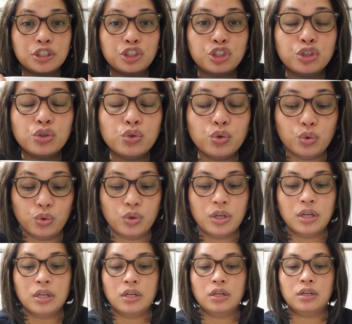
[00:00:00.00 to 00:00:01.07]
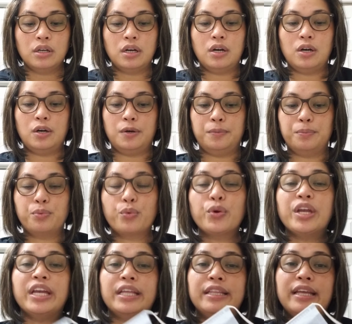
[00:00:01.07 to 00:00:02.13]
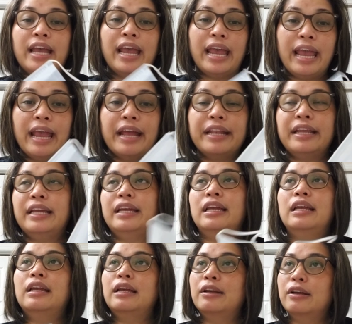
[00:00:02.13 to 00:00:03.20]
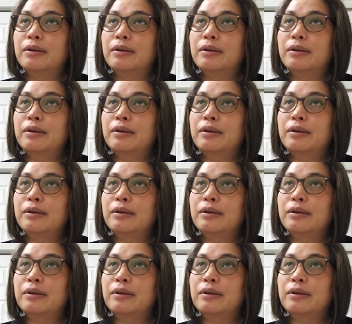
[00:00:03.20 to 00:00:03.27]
to breathe any